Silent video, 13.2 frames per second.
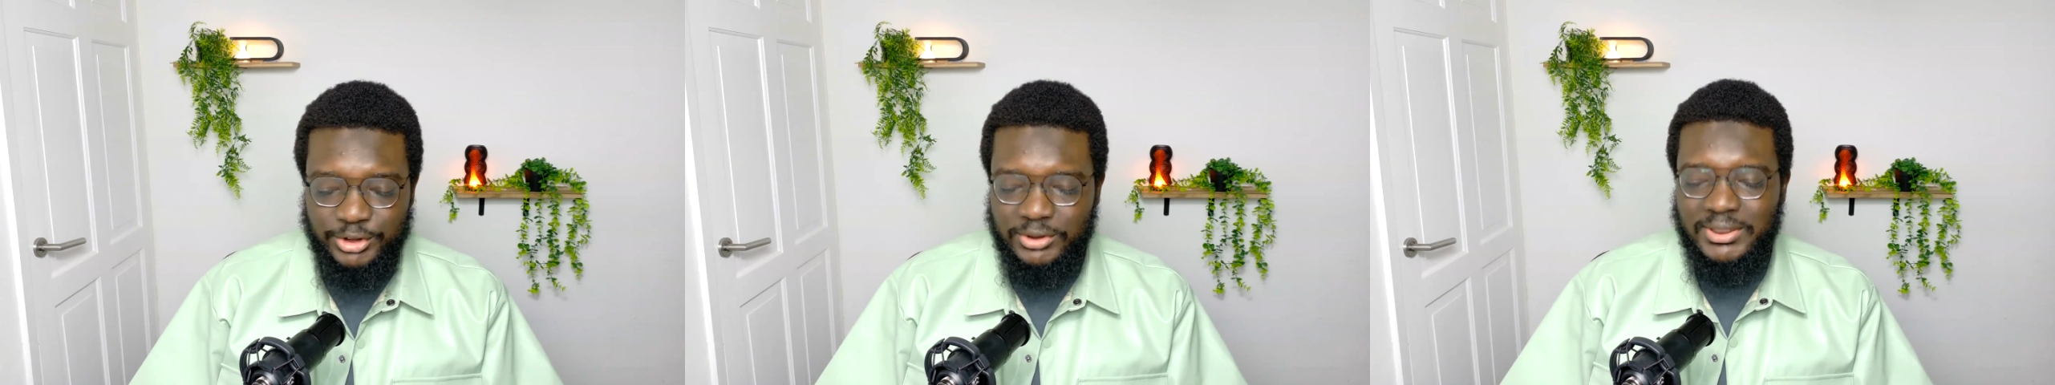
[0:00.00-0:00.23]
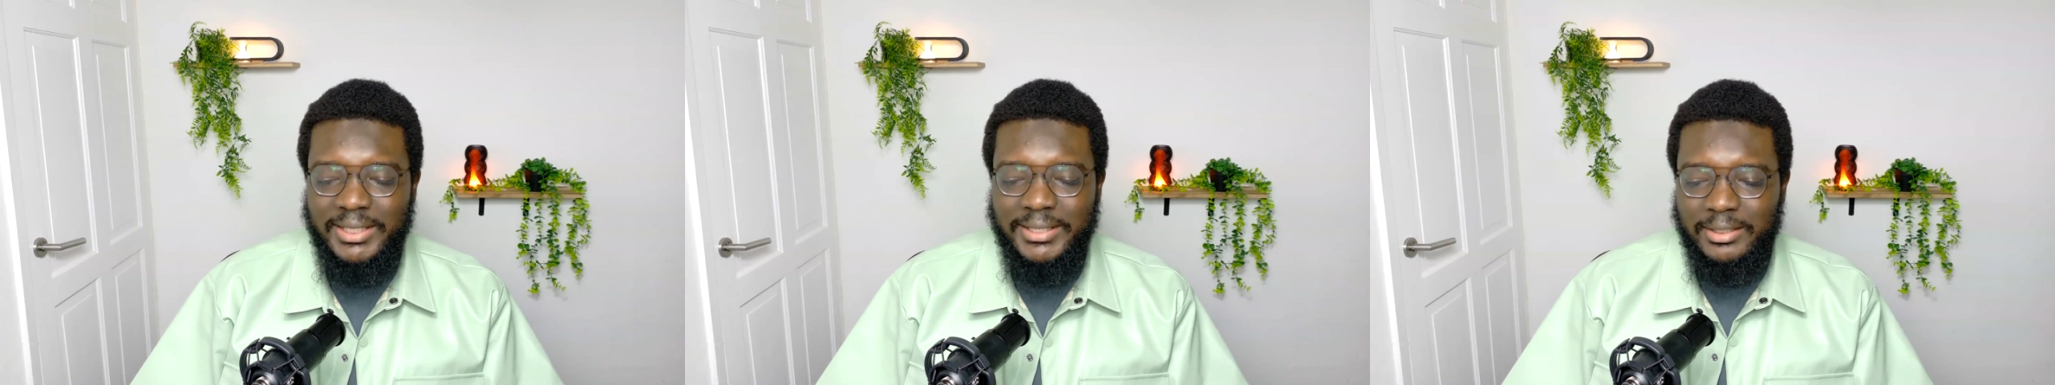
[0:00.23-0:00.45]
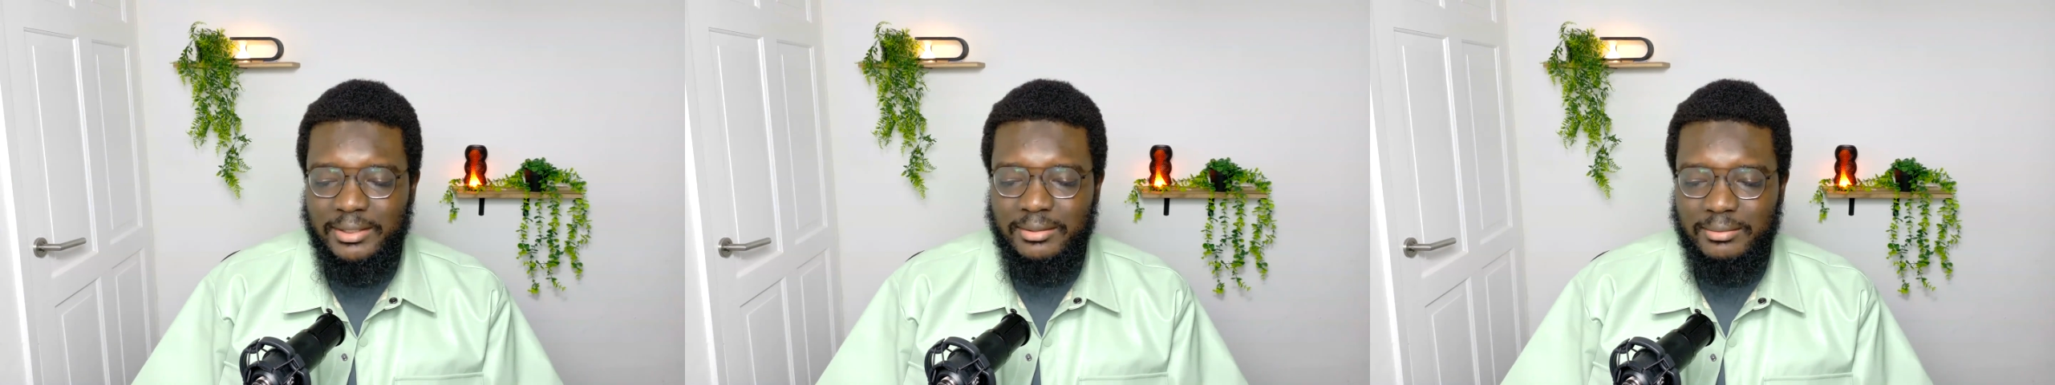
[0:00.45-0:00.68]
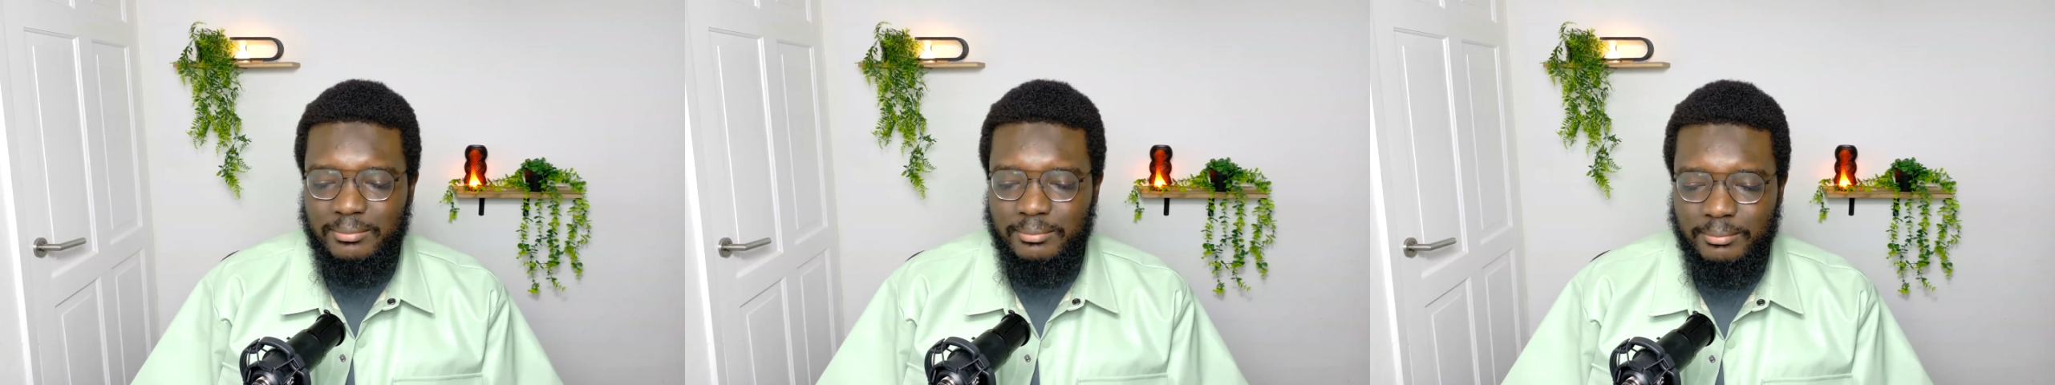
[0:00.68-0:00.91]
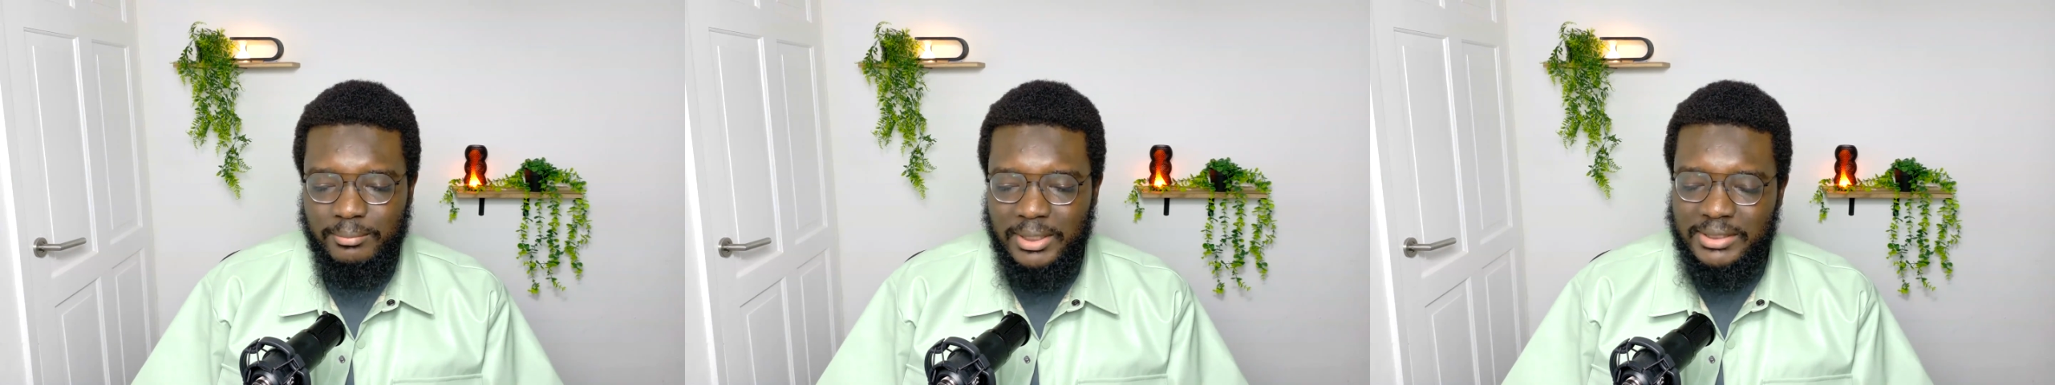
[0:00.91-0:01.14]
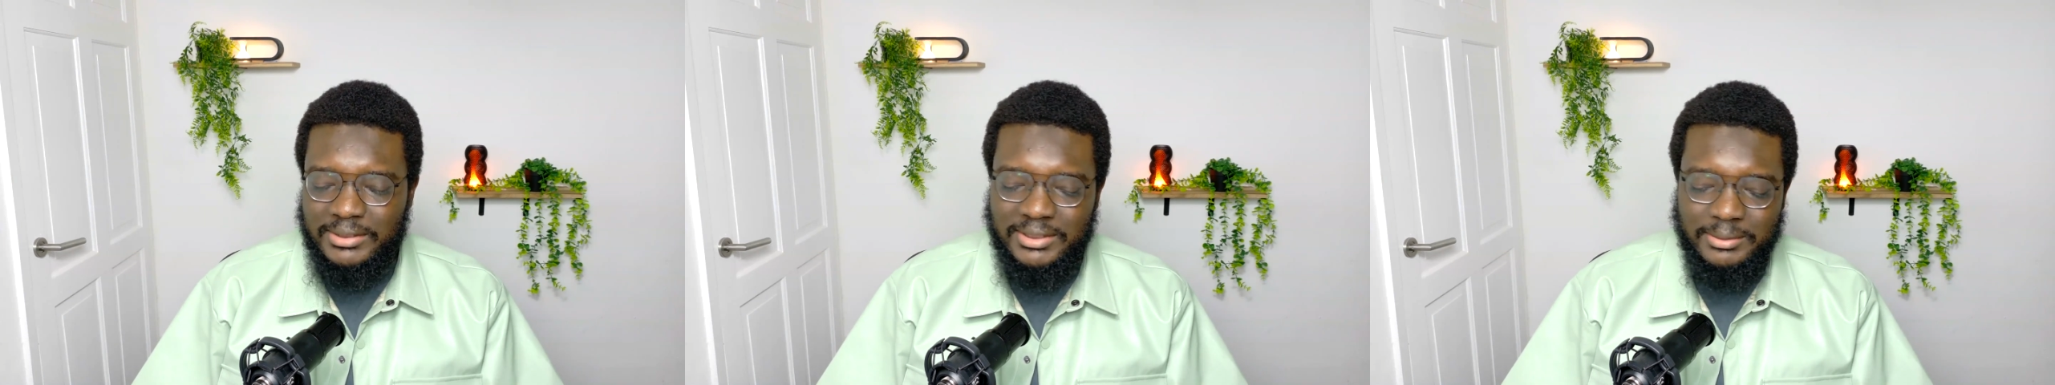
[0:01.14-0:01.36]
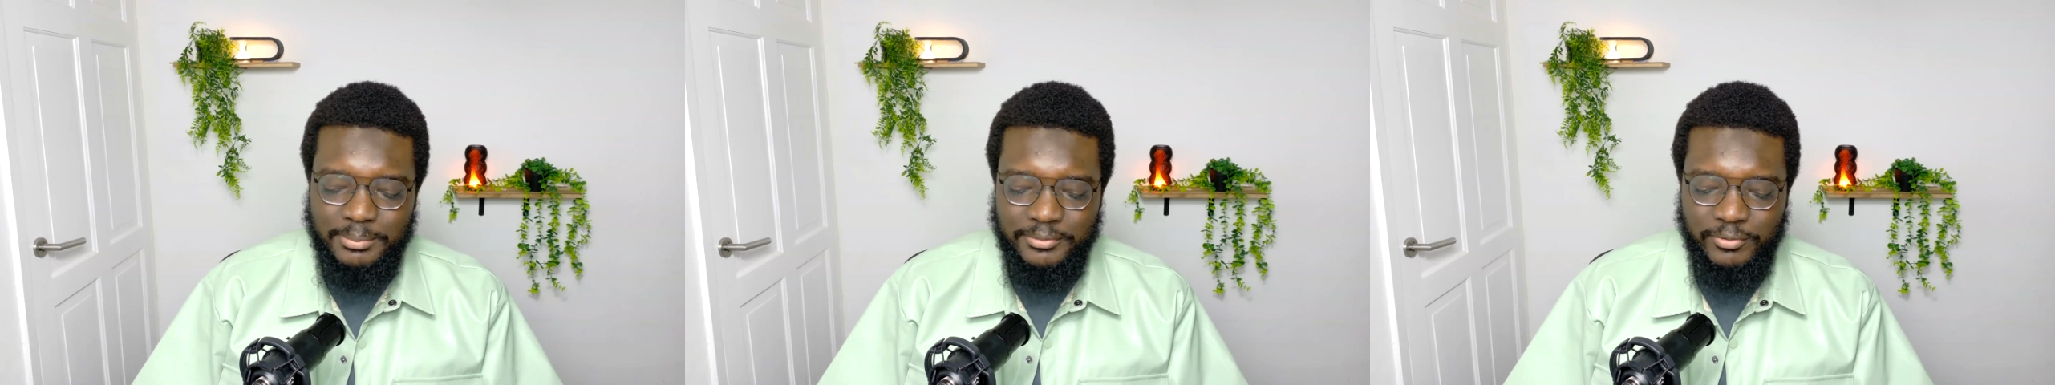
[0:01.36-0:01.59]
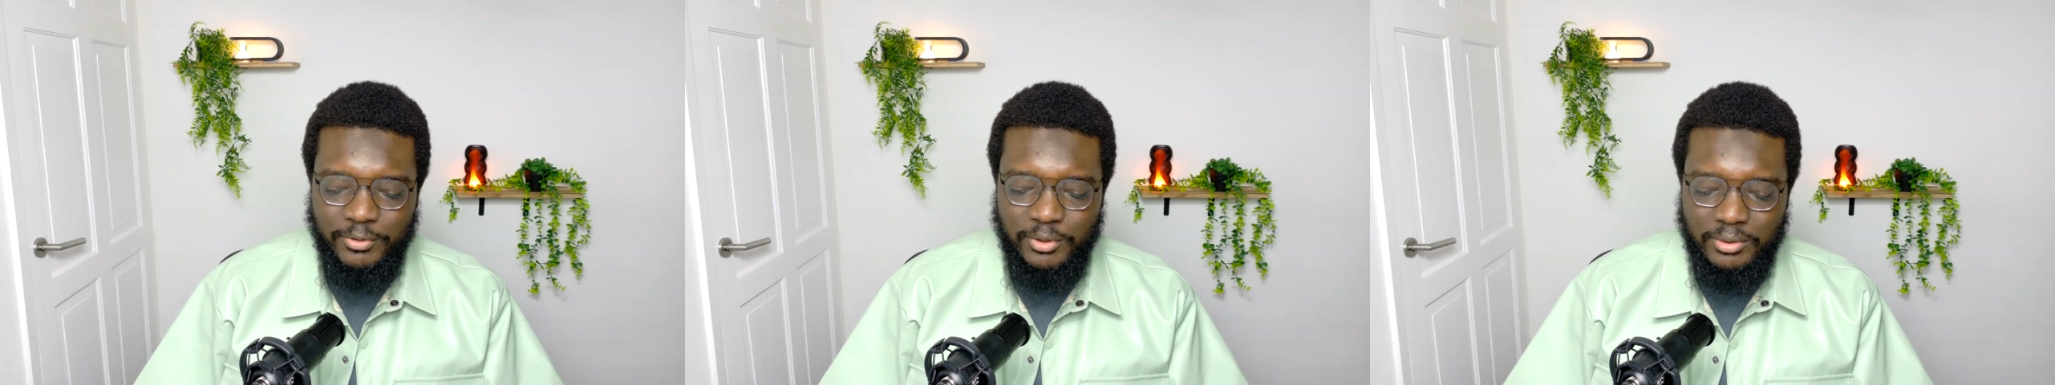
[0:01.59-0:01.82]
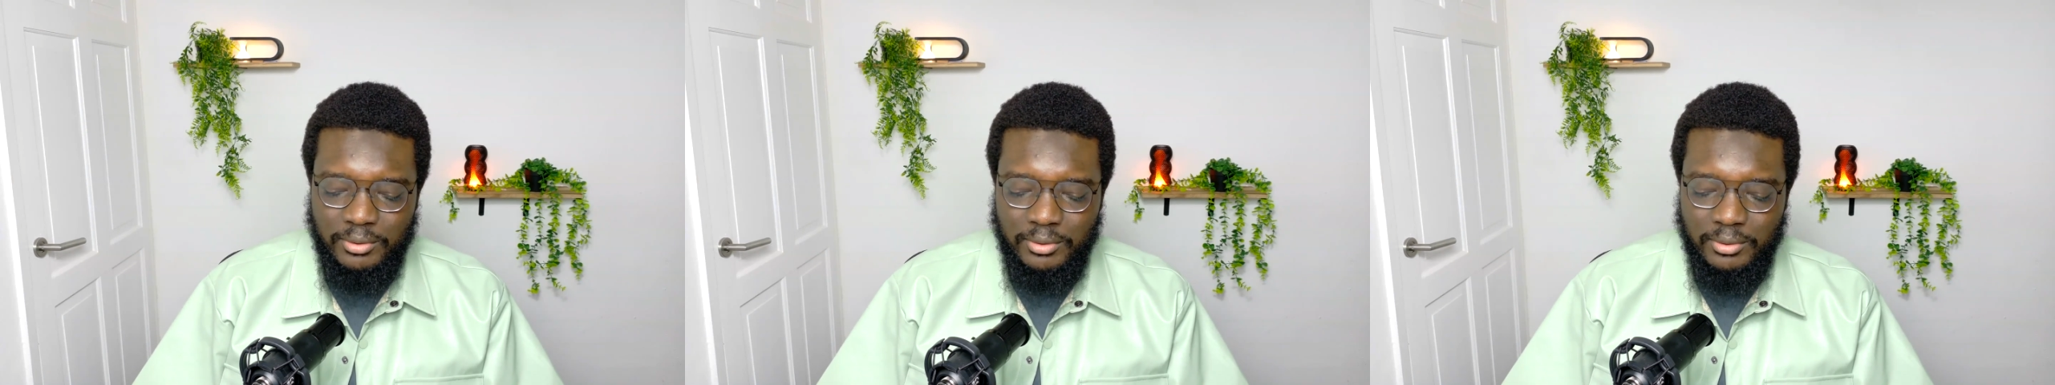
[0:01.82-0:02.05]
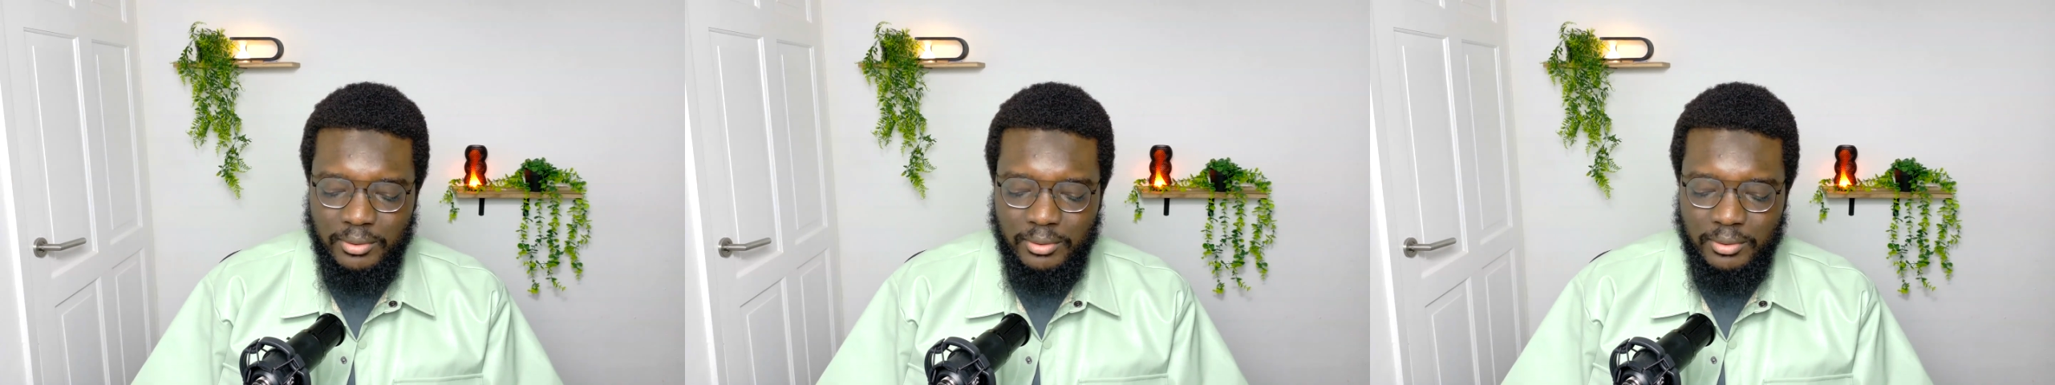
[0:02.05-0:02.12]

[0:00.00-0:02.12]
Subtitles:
just like I said before,